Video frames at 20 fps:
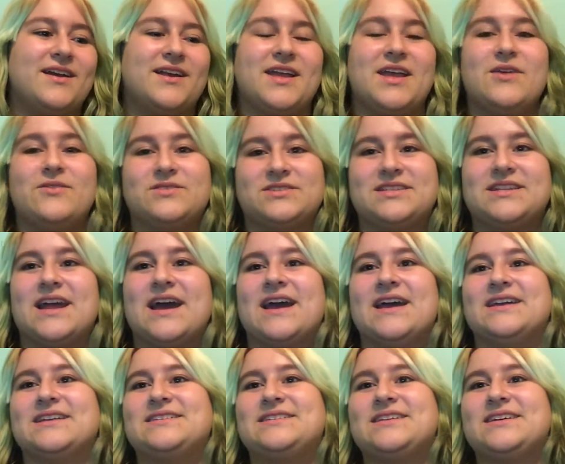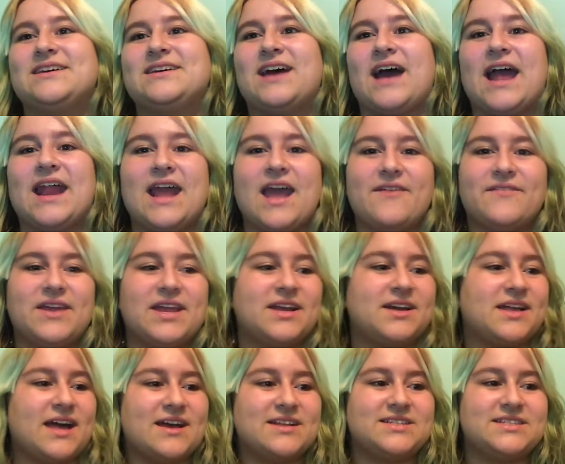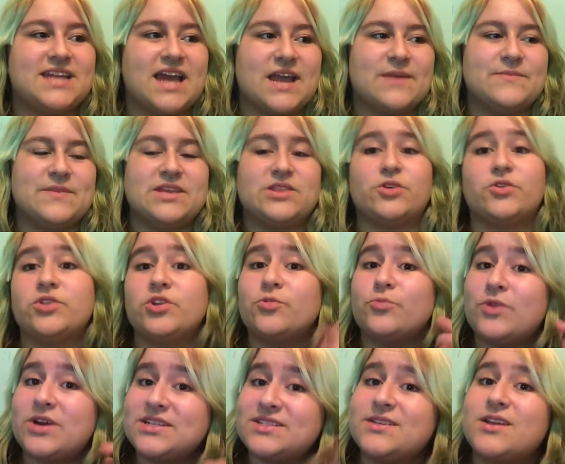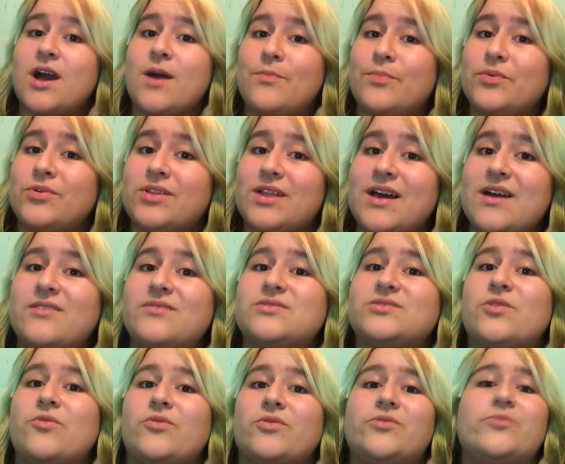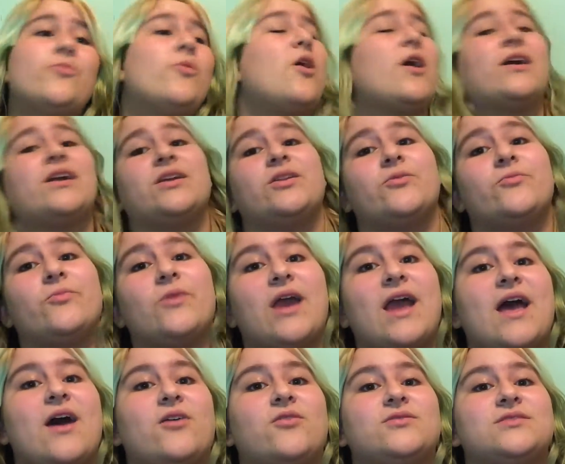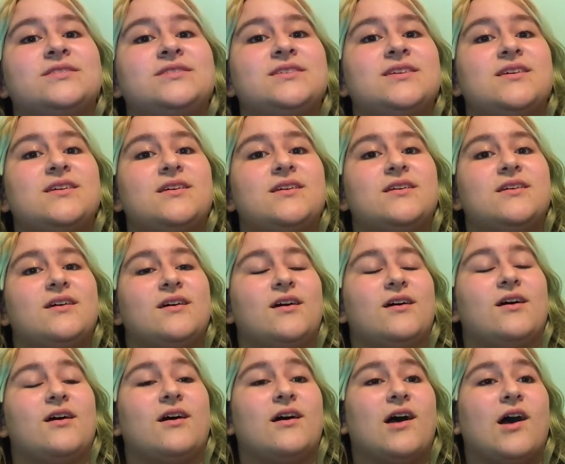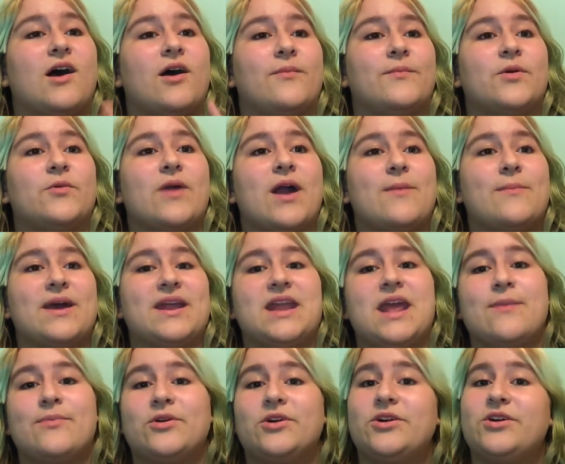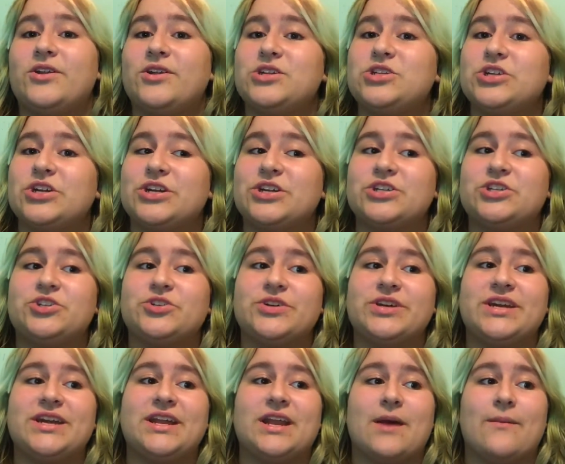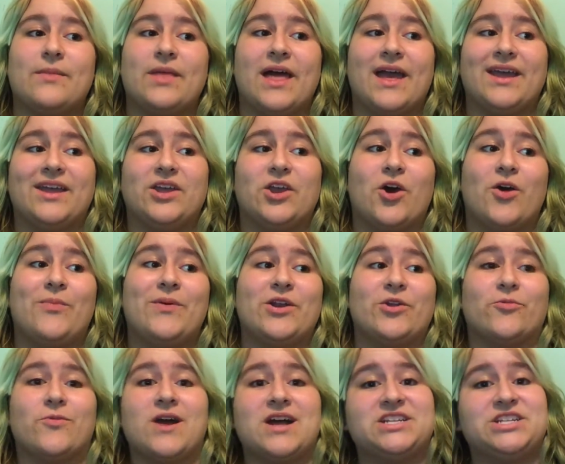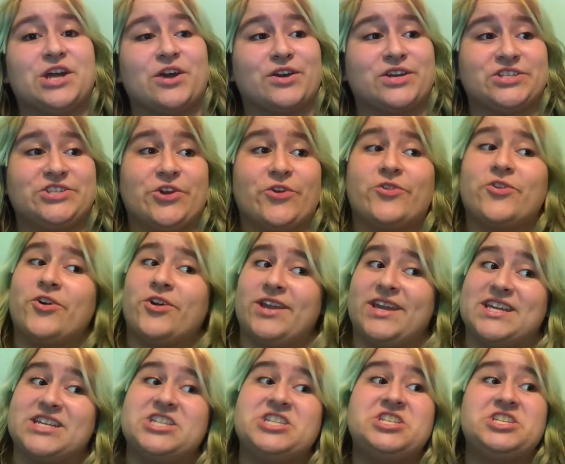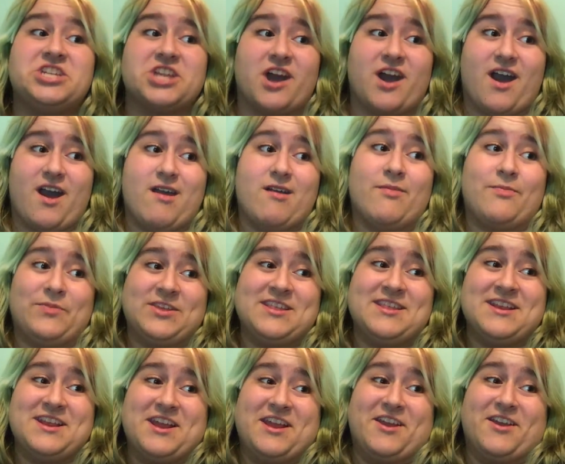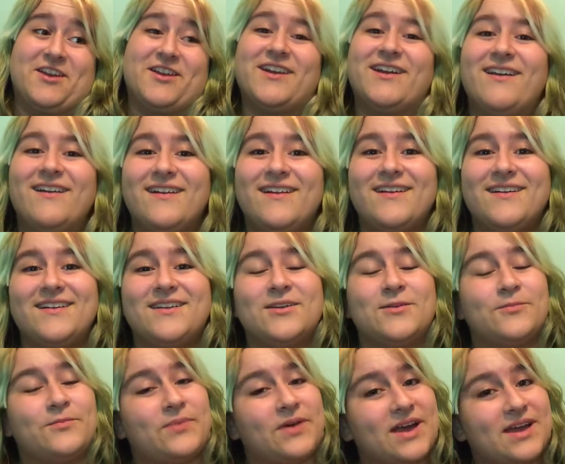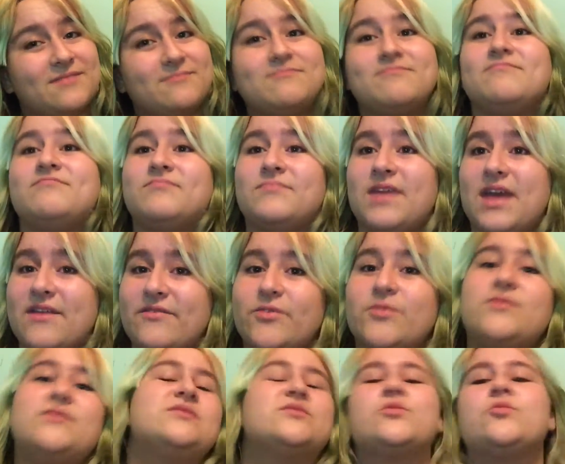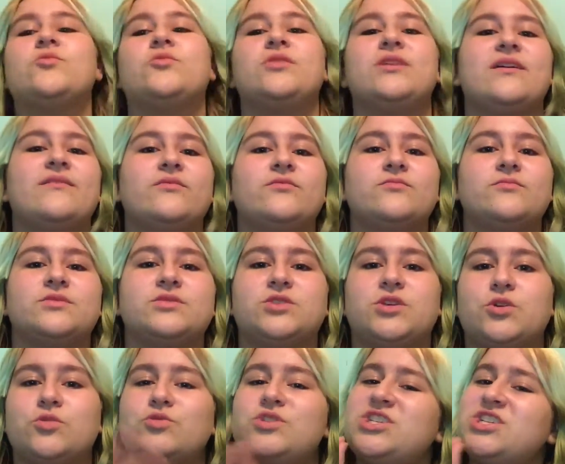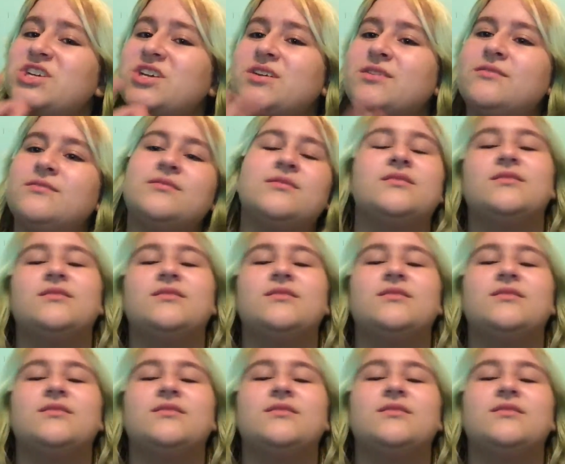It was nice. I didn't have any clowns attack me, though there was a couple clowns going and walking around my neighborhood on trick-or-treat. And I'm like, y'all better watch out, because y'all gonna get shot up in here. But everyone was cool, everyone was Gucci,